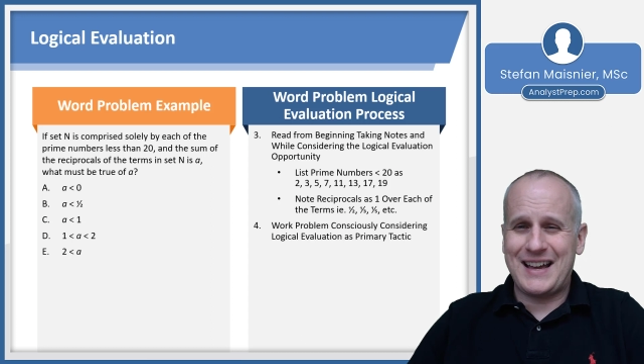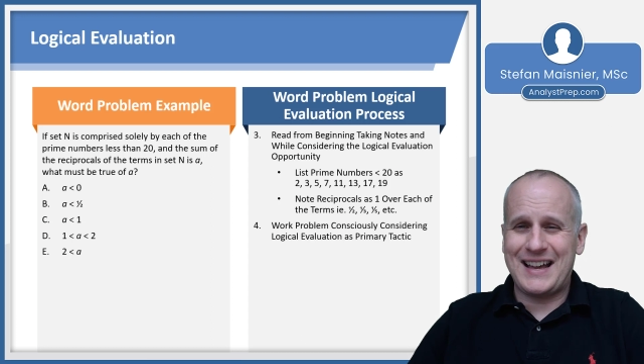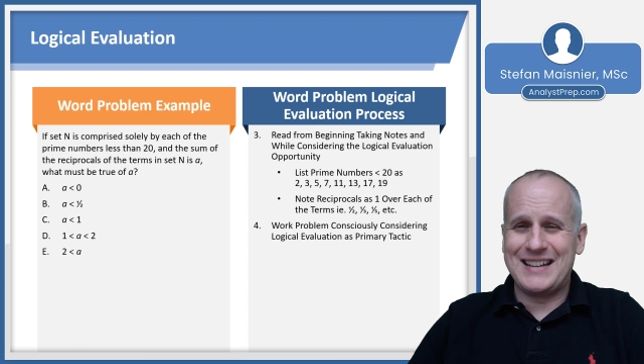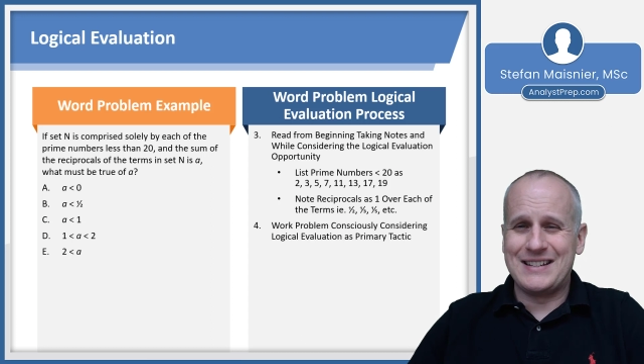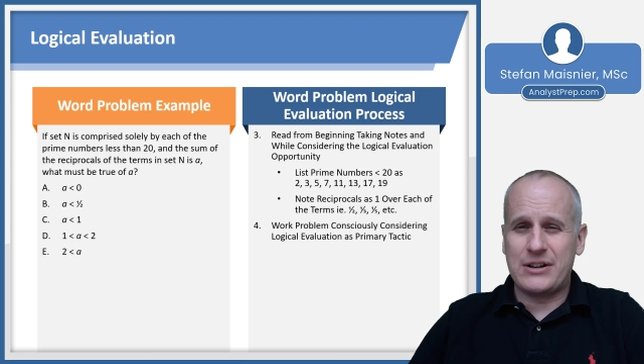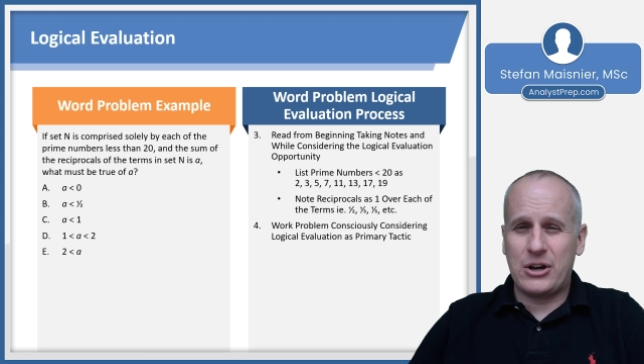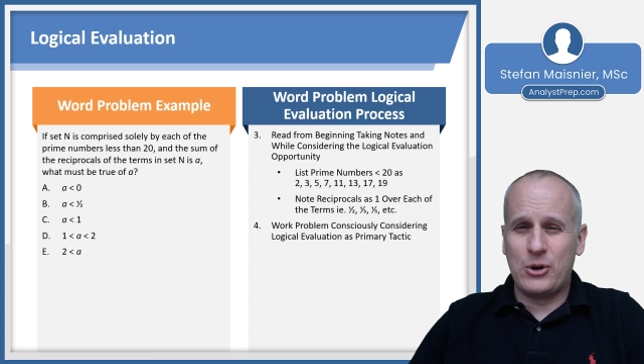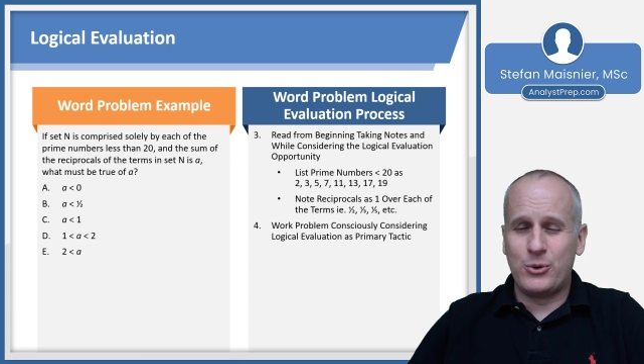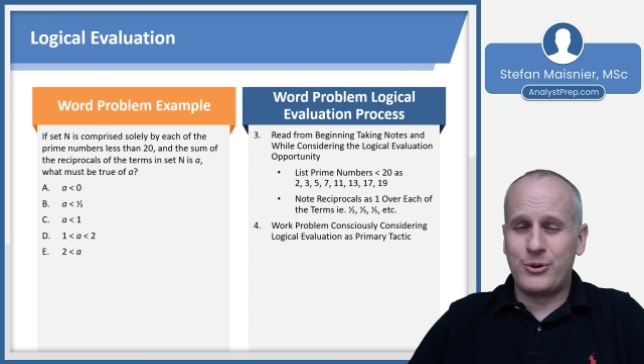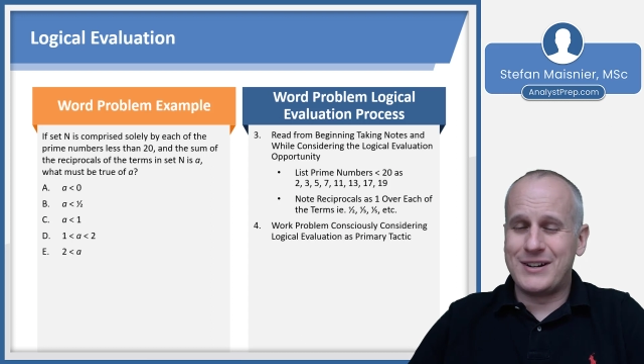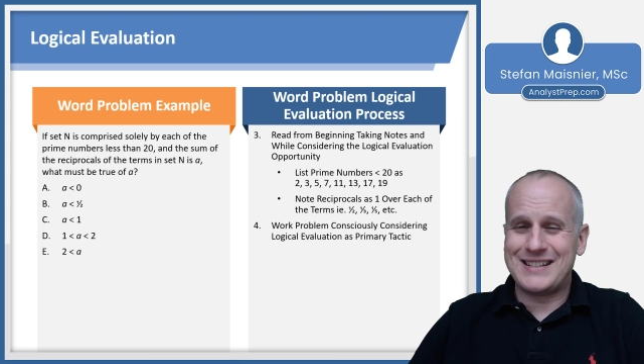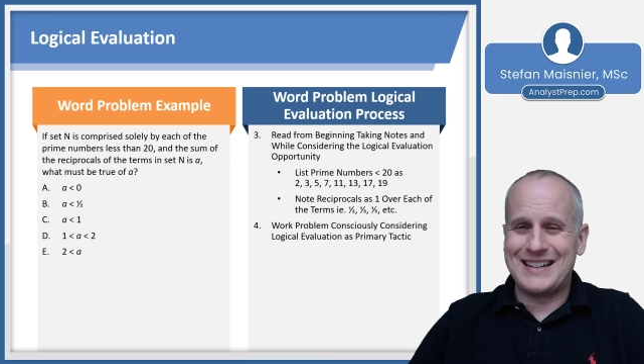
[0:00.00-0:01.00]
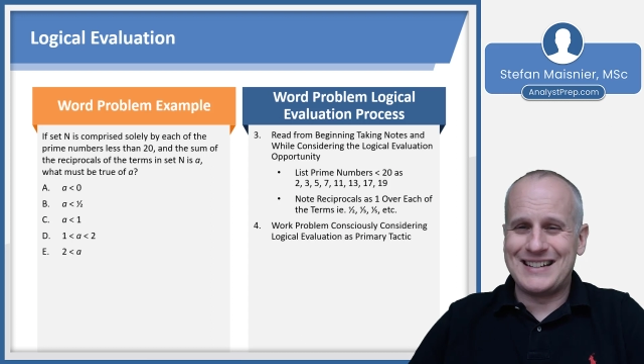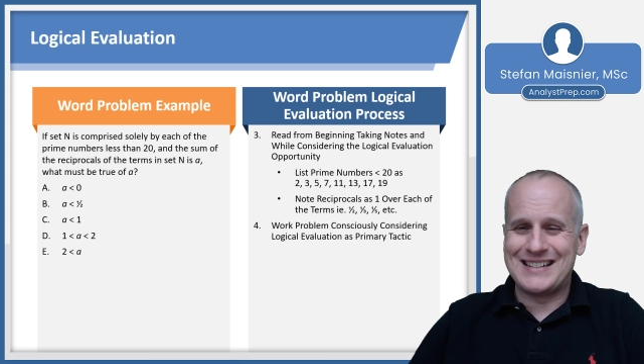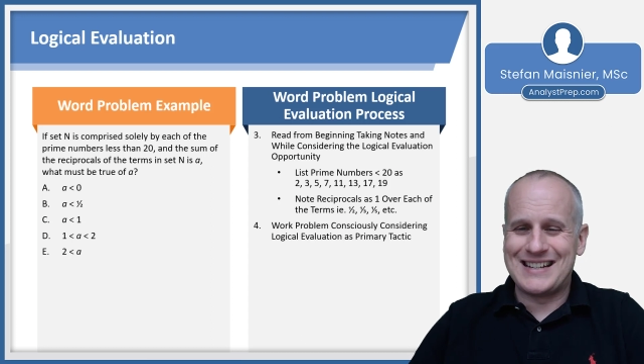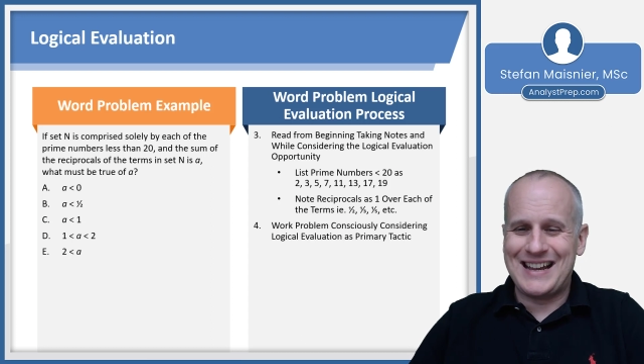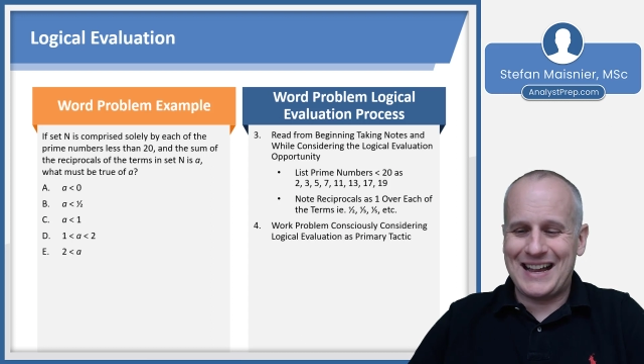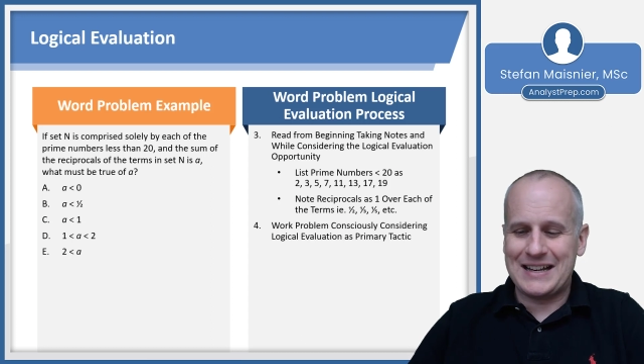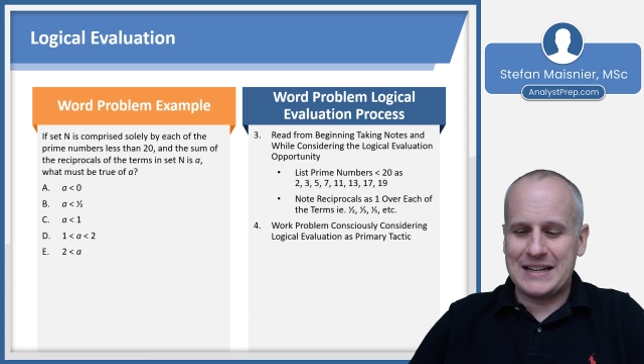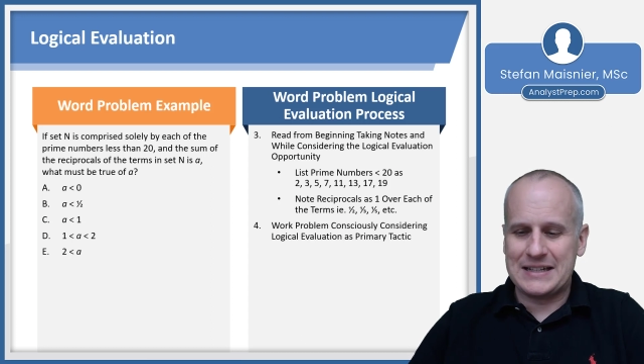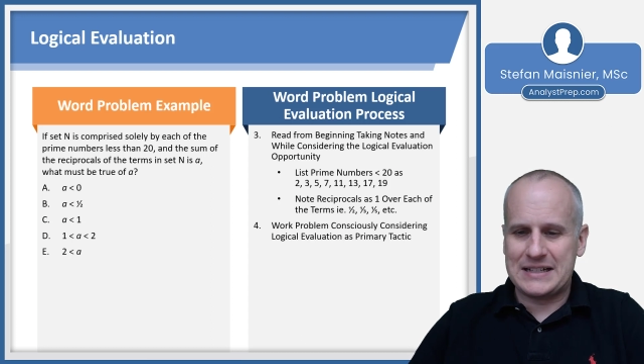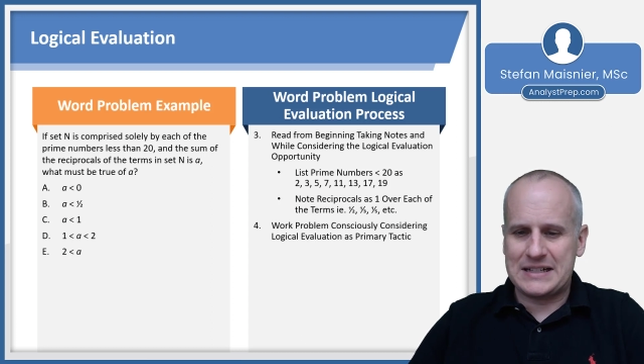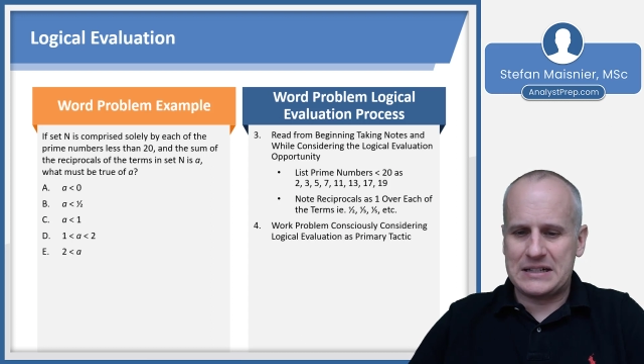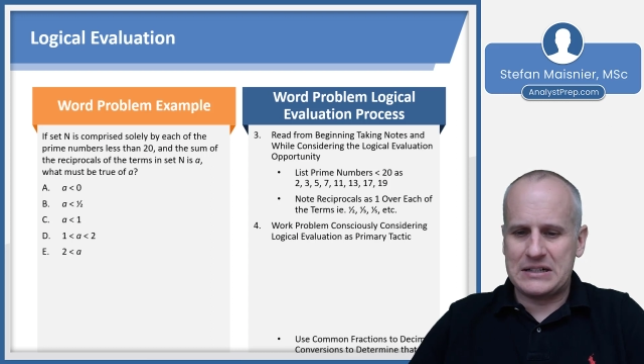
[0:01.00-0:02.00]
That is onerous, is not
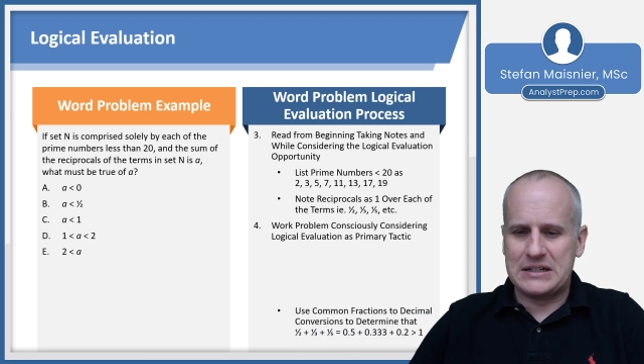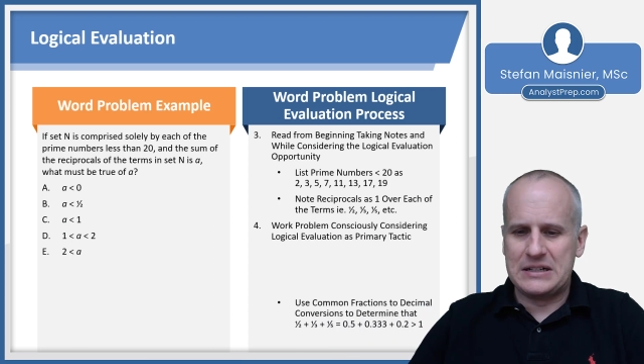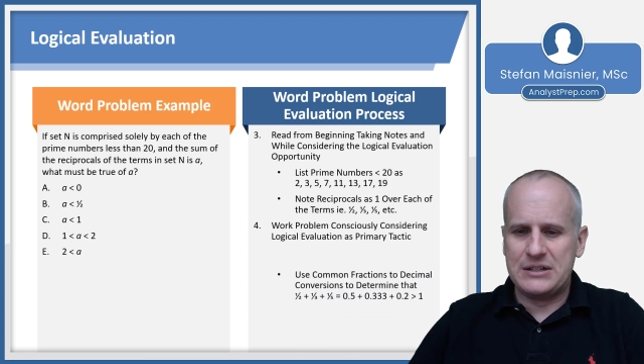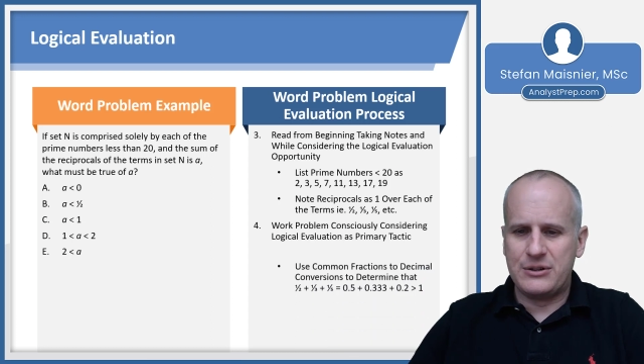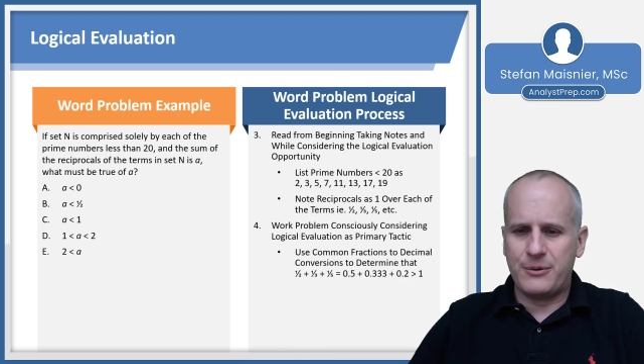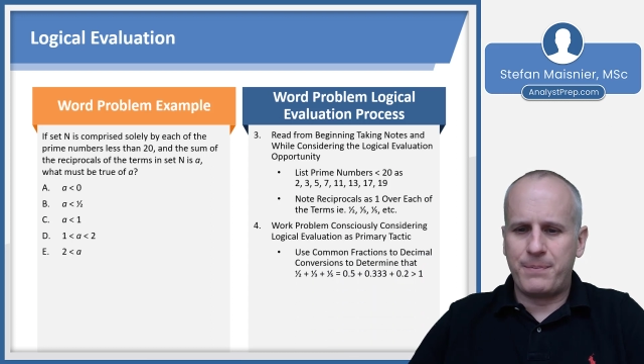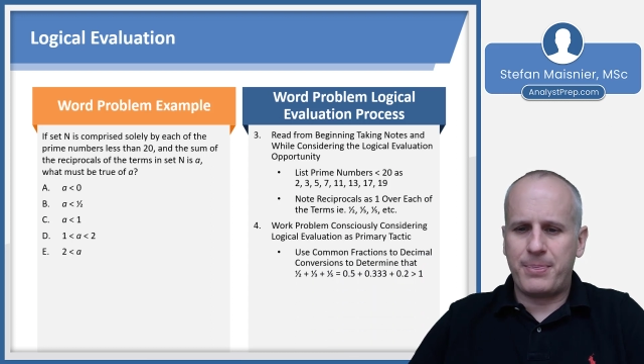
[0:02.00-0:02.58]
necessary to do.